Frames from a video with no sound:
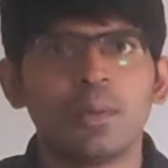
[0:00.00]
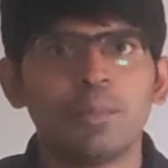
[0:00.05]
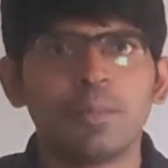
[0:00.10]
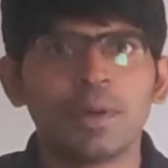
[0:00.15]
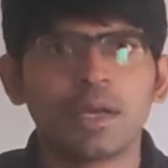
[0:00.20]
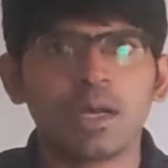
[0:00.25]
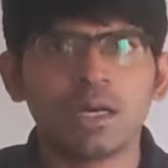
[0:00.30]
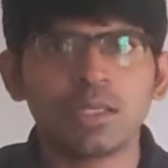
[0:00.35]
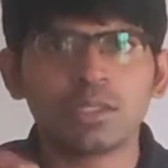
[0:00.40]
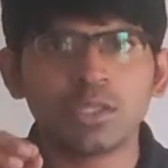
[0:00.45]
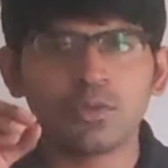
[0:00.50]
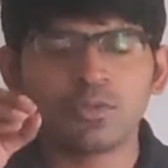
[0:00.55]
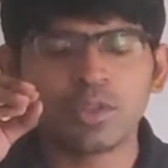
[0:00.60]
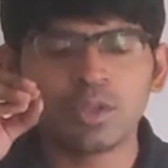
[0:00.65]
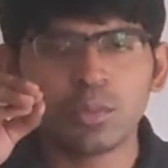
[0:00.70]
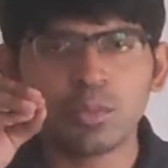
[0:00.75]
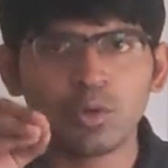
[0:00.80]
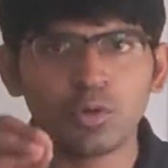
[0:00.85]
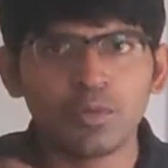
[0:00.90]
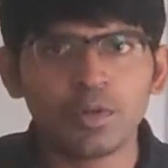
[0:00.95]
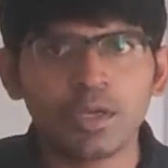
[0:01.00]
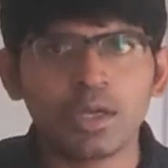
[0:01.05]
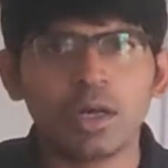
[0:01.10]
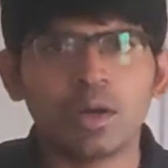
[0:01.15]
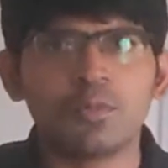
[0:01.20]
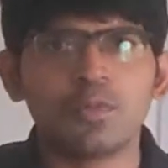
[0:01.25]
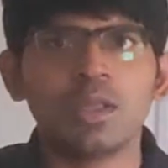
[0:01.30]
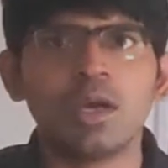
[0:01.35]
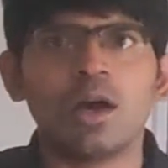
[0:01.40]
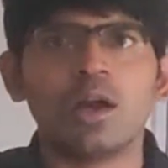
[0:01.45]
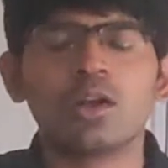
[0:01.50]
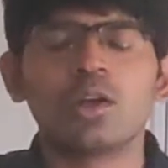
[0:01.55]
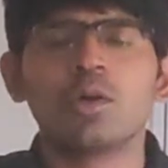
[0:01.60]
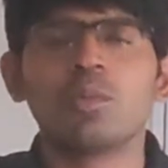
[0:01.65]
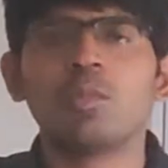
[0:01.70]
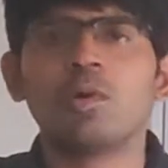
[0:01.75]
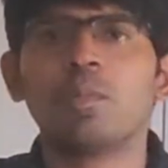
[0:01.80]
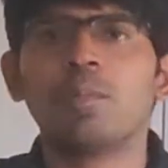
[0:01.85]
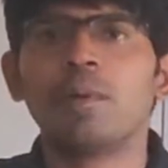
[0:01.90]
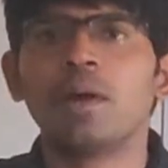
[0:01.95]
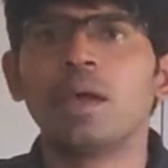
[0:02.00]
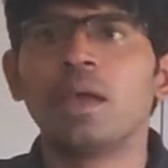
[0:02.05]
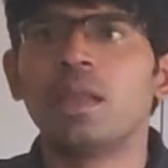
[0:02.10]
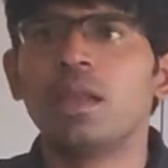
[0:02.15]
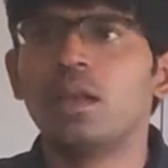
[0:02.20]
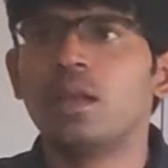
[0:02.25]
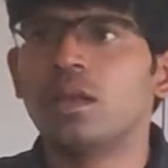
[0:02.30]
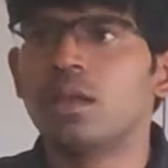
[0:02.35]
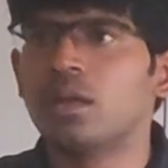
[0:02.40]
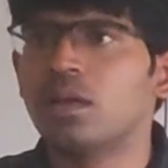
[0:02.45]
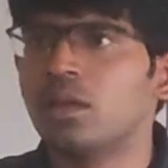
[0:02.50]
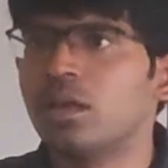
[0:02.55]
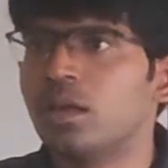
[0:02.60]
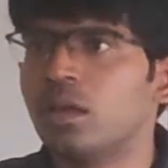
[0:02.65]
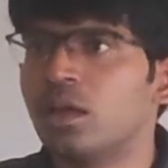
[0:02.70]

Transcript: Because of the moving of the automobile,